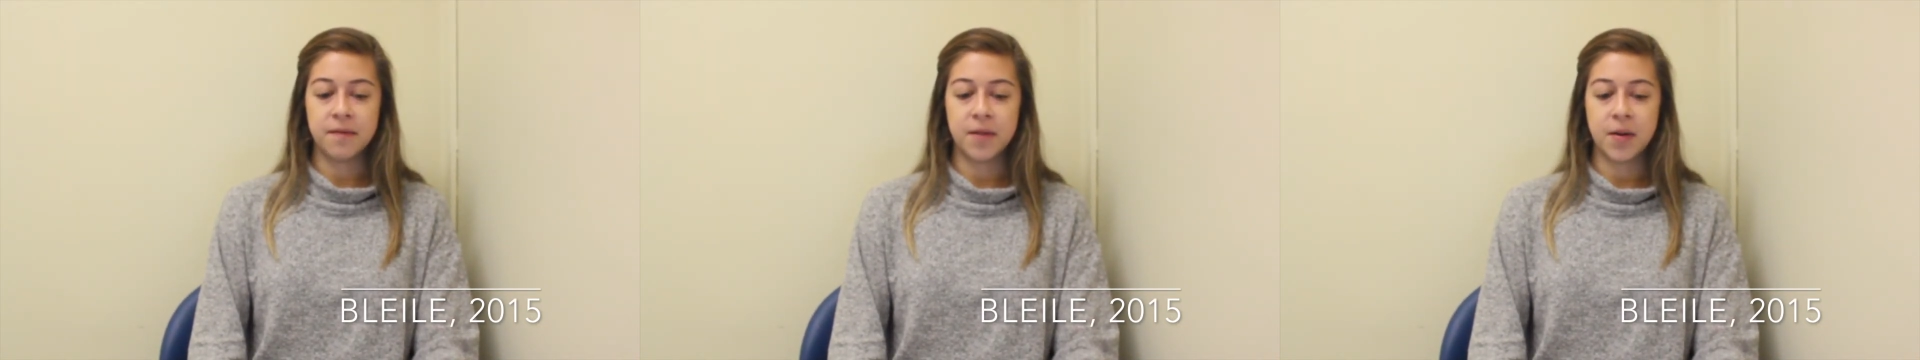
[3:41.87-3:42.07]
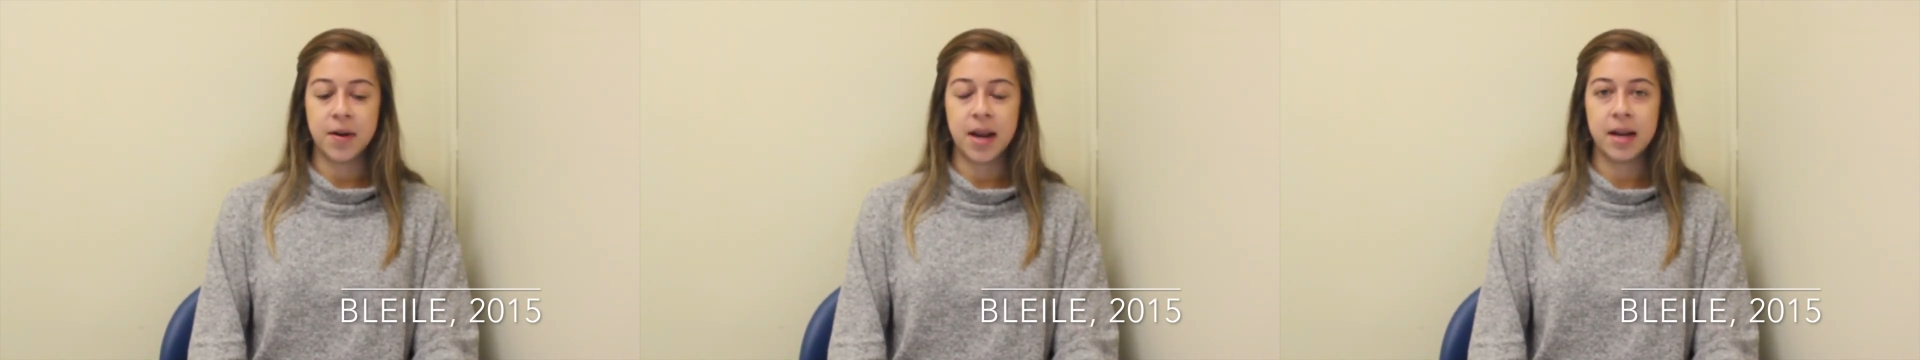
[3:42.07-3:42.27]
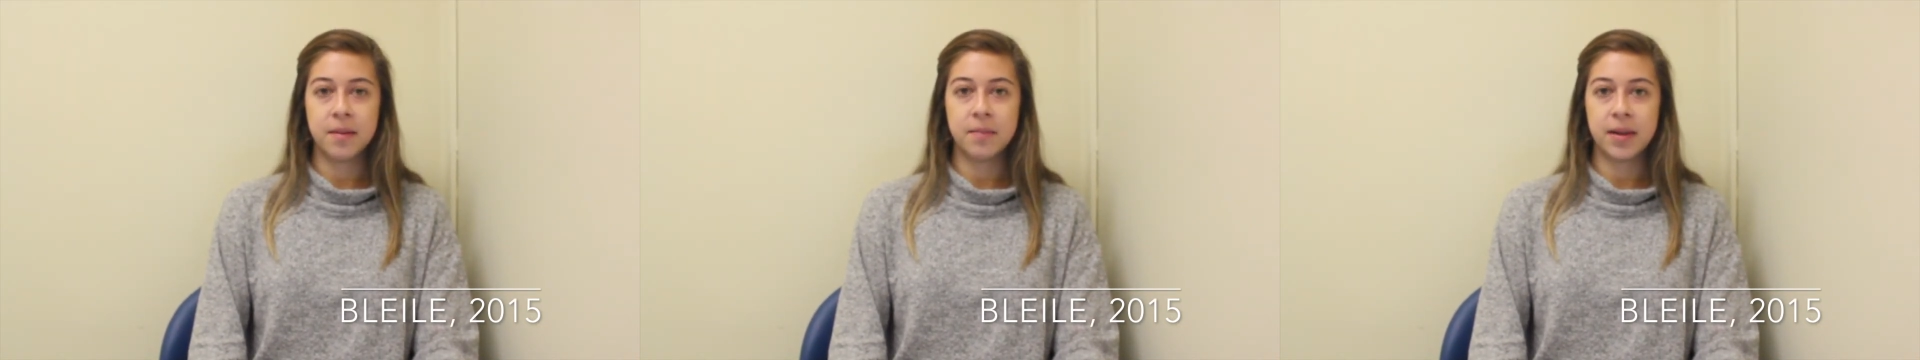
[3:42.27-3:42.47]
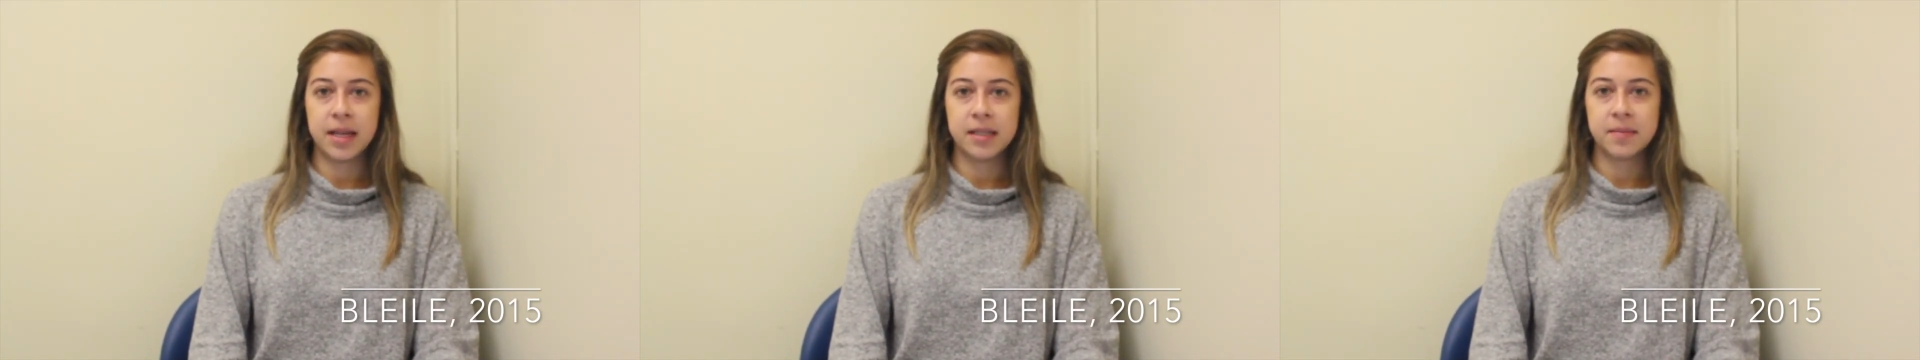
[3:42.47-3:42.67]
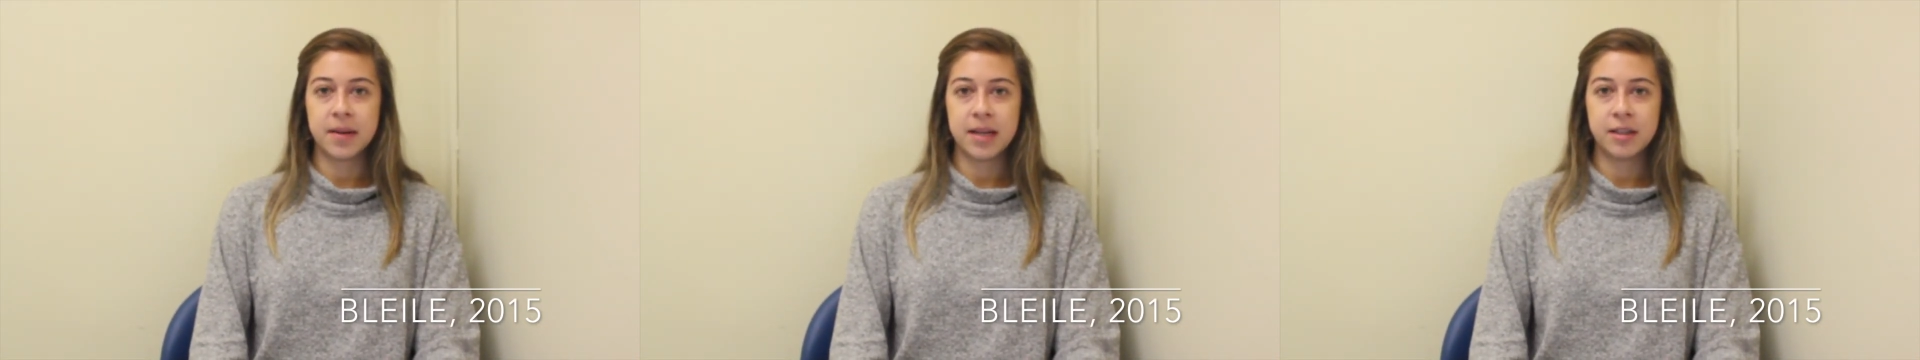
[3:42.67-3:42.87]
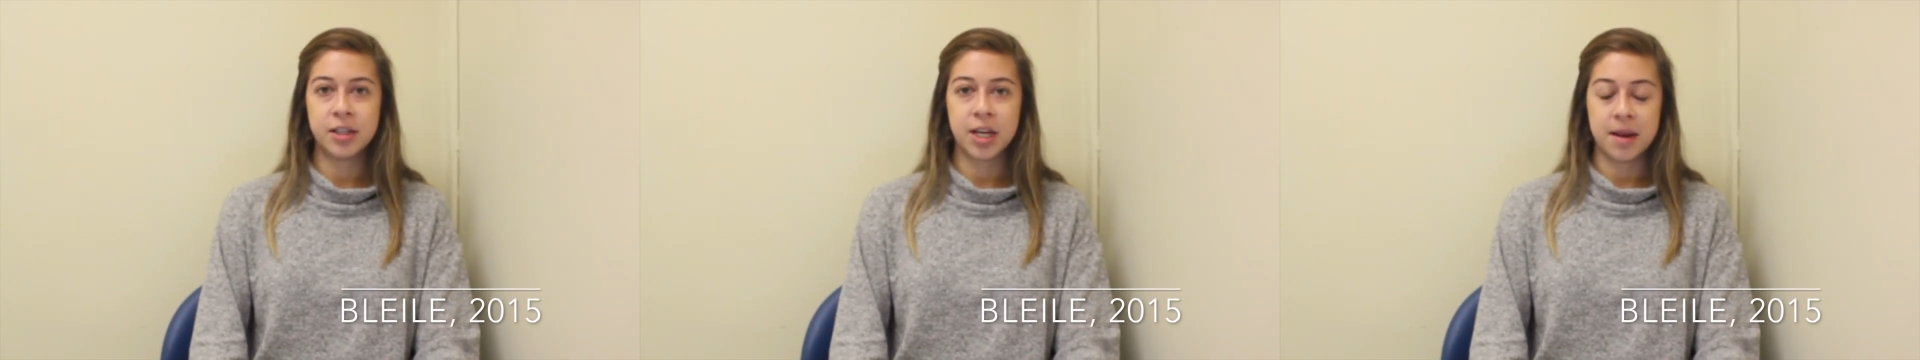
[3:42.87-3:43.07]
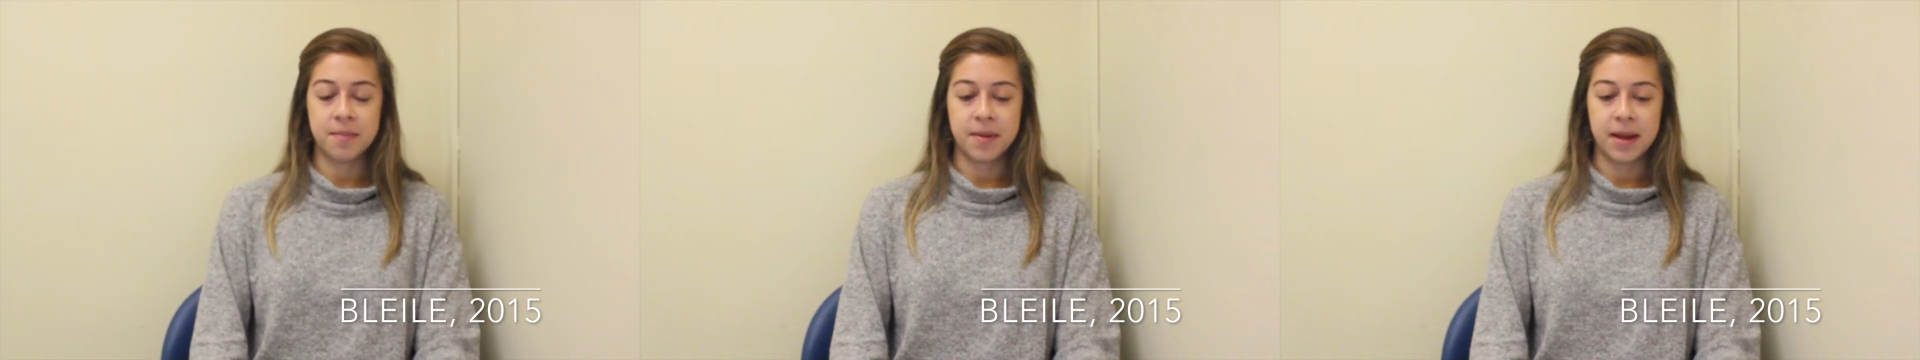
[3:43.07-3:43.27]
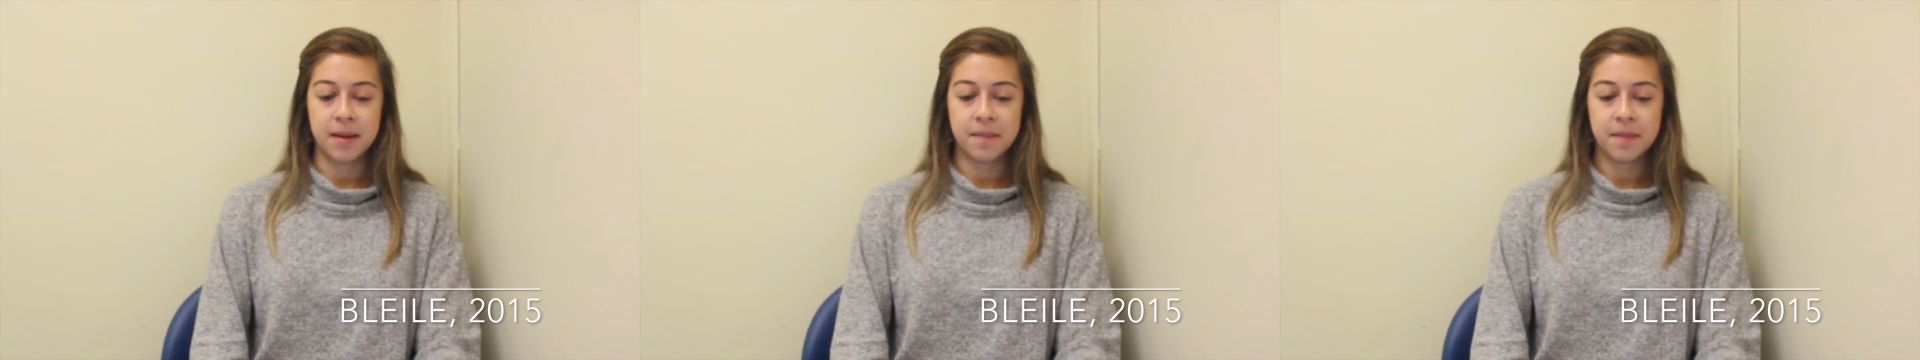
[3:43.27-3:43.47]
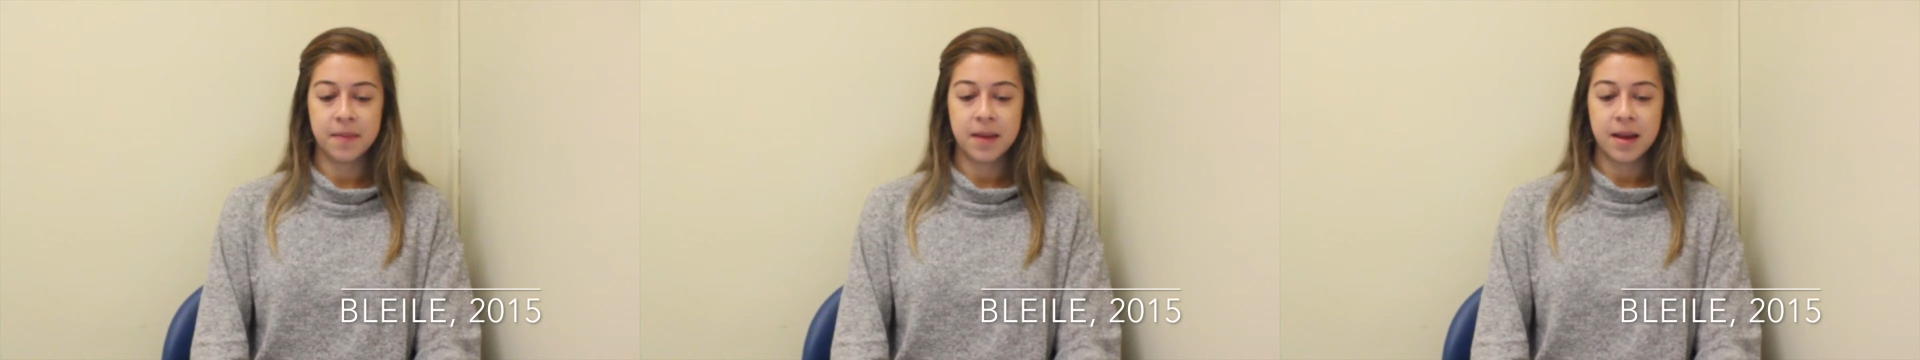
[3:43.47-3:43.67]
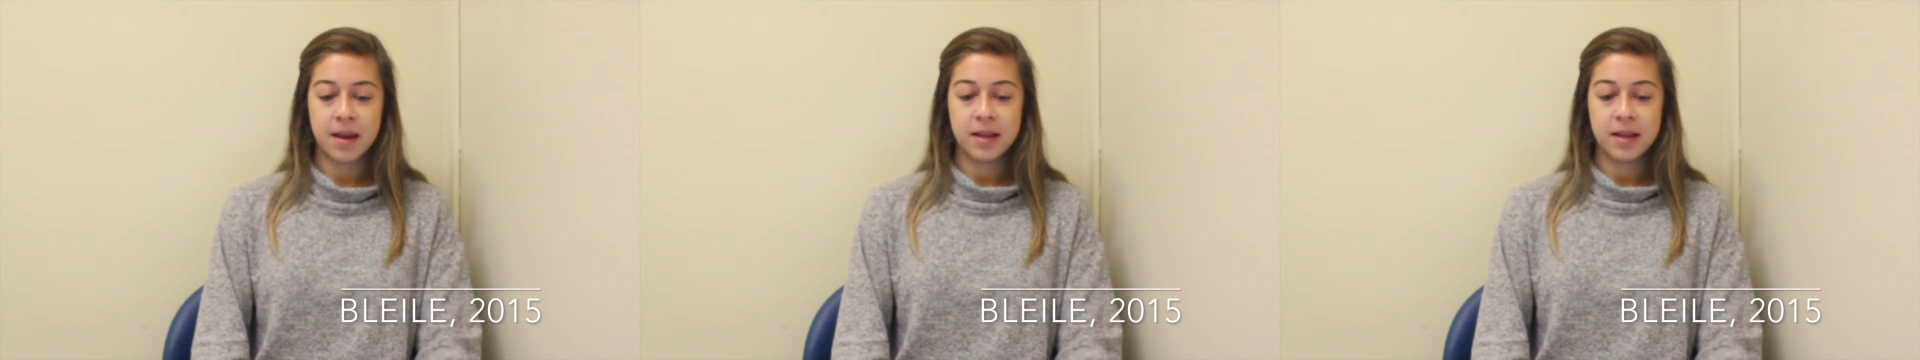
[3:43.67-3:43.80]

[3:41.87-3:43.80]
in phonetic placement and shaping,